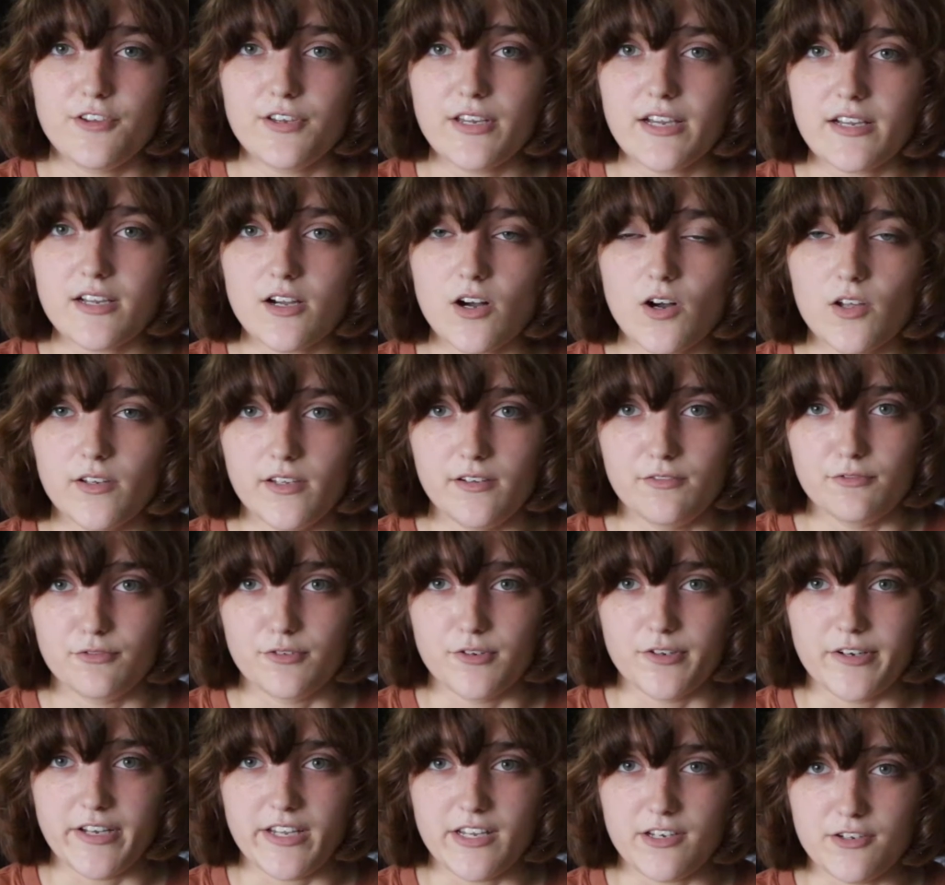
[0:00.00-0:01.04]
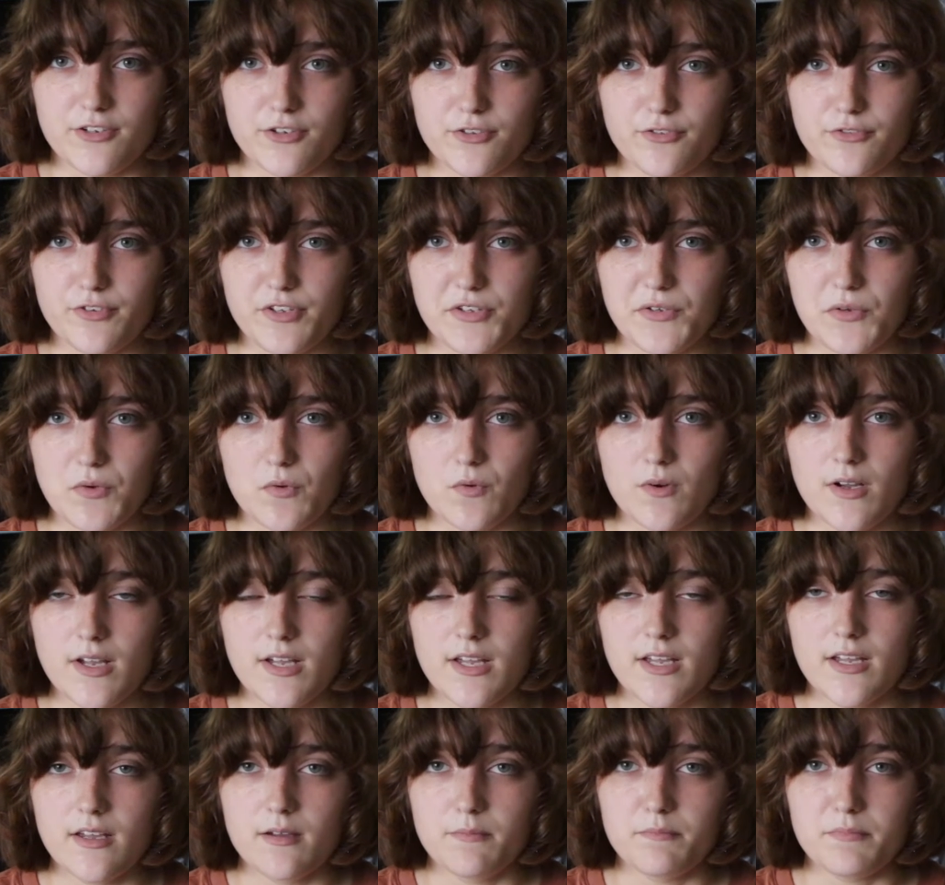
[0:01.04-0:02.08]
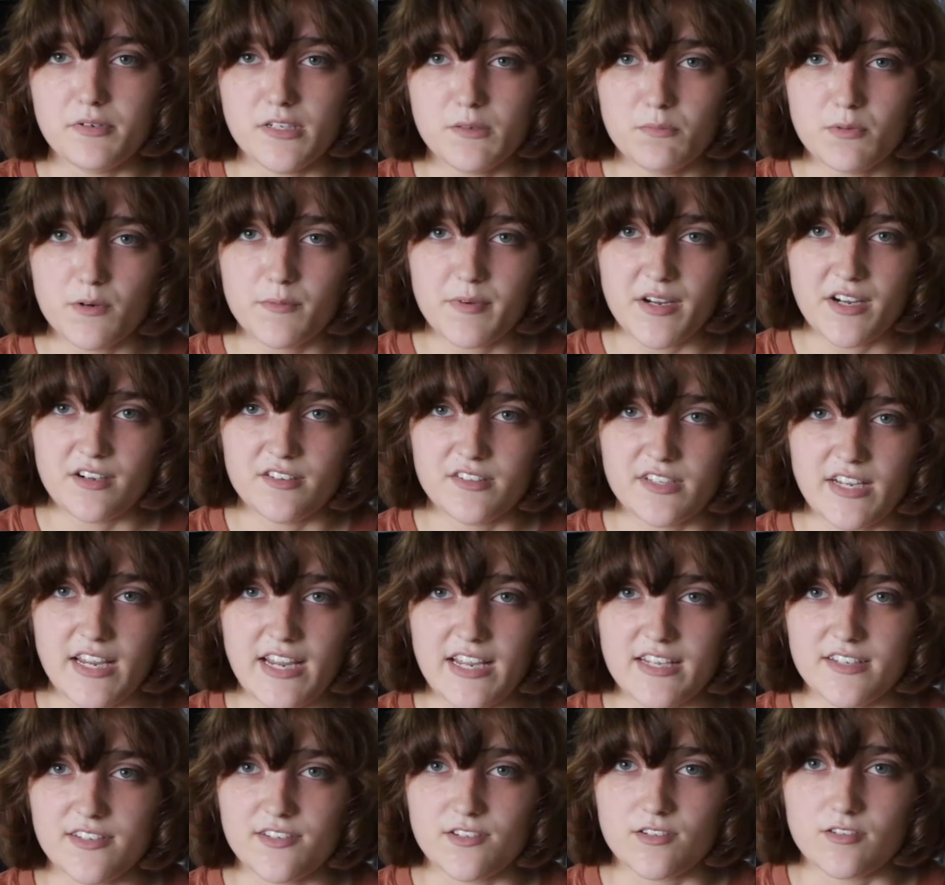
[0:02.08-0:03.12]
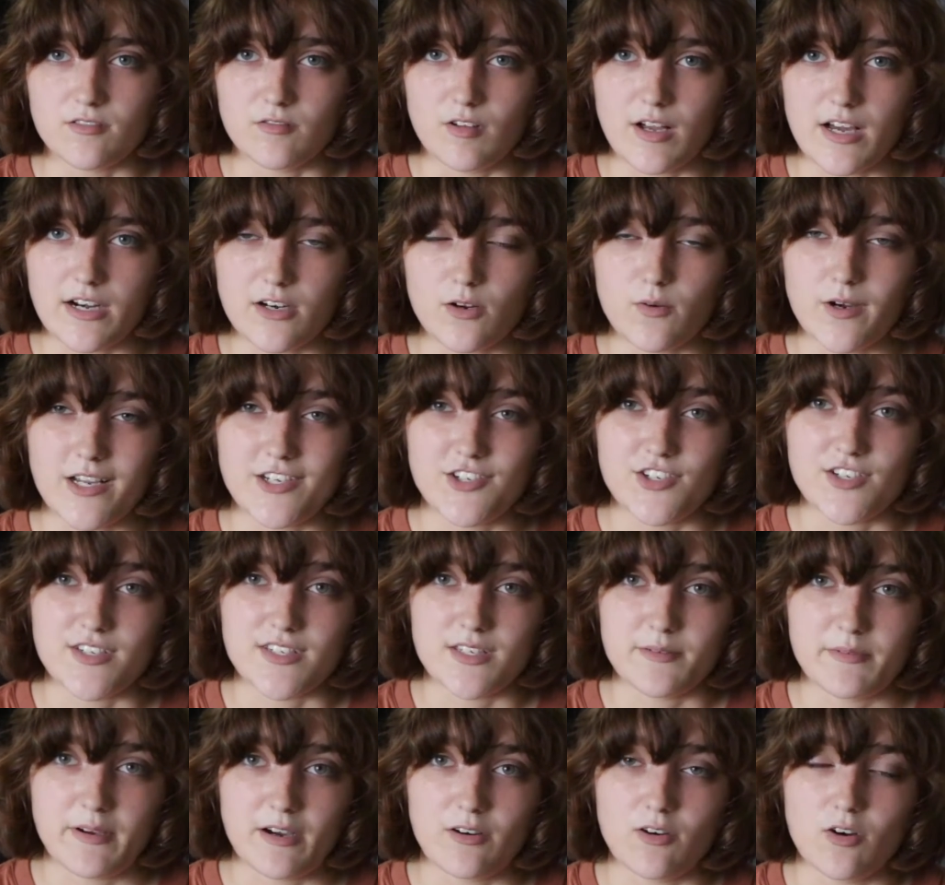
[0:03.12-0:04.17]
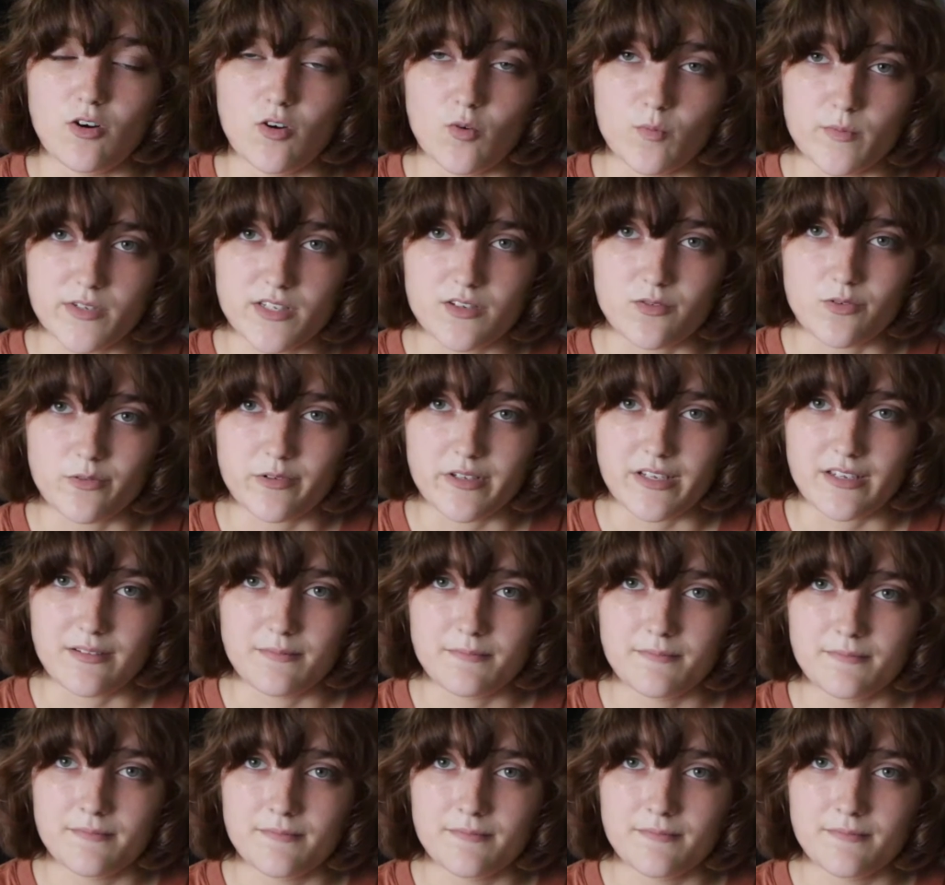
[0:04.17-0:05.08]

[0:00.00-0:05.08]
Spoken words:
you get called in for an interview, be prepared to answer a lot of questions about homeschooling.